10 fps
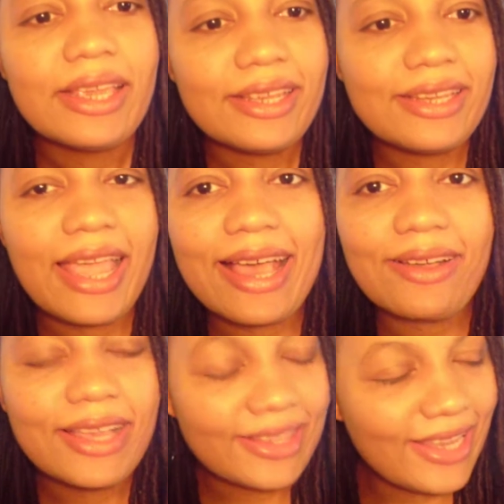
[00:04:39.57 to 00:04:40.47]
Now,
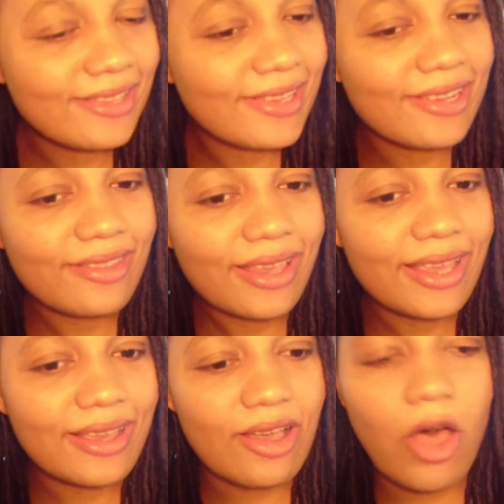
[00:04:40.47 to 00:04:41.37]
this is
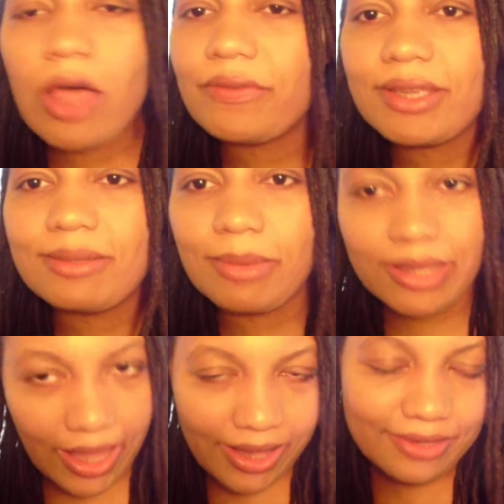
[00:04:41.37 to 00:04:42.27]
a often
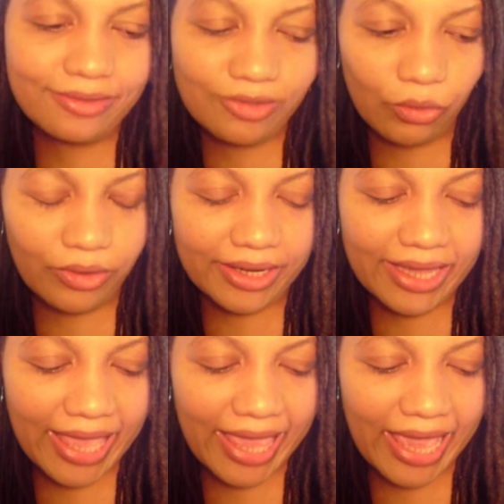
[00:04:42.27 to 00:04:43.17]
maligned
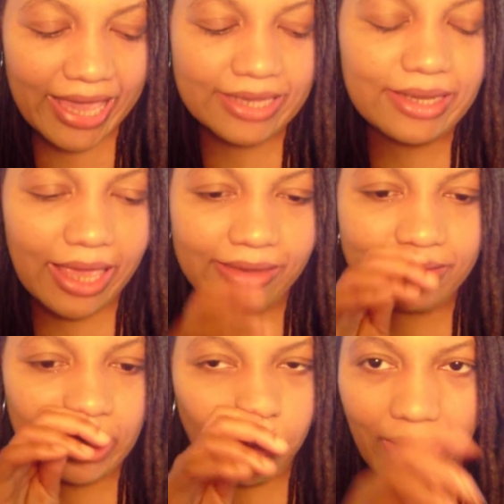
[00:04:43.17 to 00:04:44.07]
story, and I
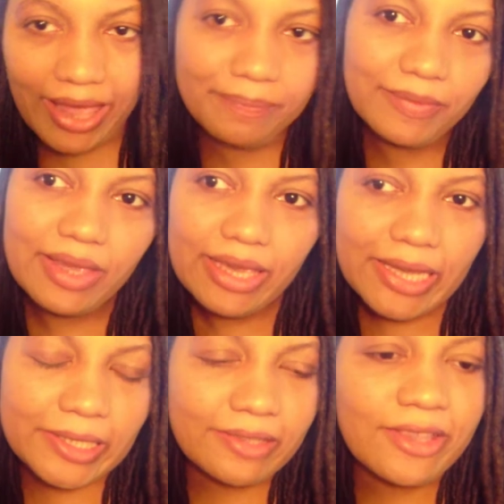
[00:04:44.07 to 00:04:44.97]
see why.
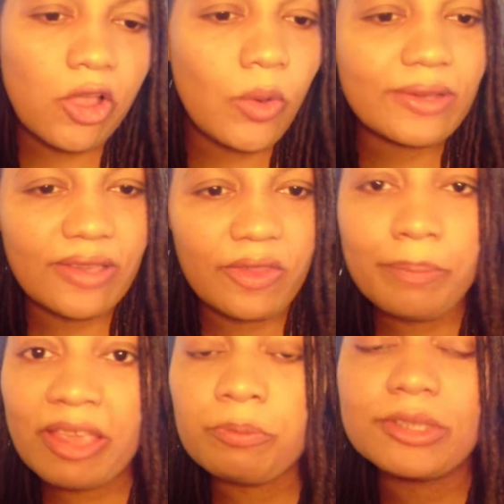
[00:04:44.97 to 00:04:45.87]
It does not always have the
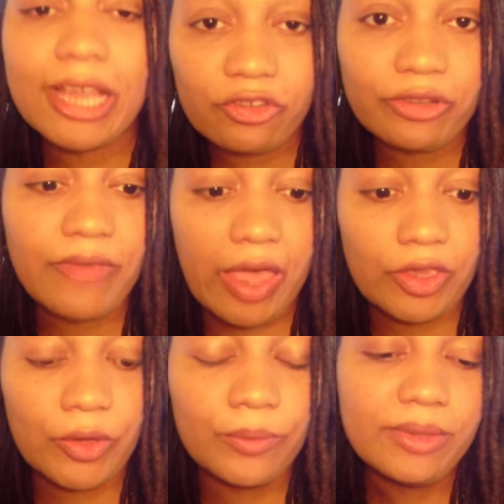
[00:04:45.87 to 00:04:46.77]
best production
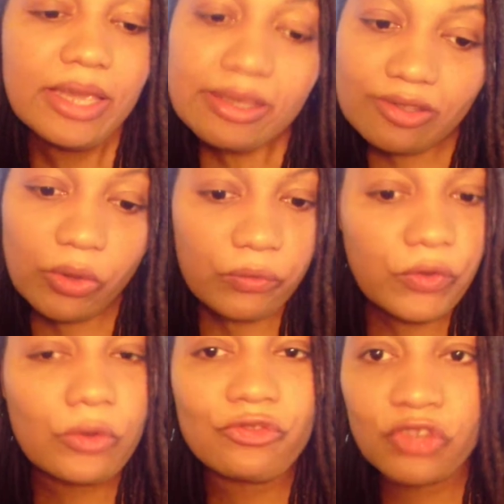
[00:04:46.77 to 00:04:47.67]
value, so it
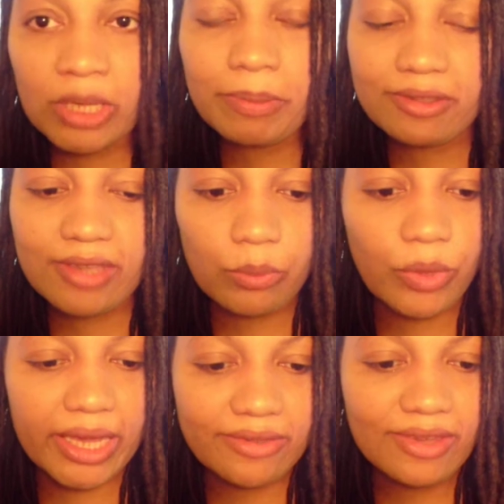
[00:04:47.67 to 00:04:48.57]
feels cheap in some
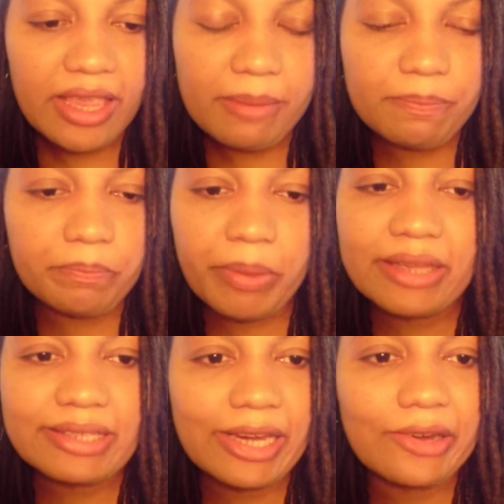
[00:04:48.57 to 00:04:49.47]
ways,
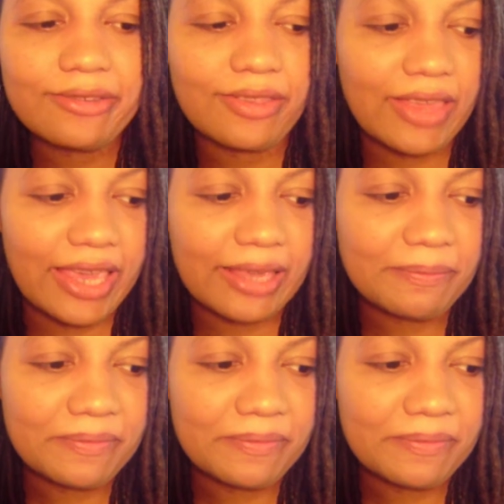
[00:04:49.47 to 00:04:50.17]
but here's the thing.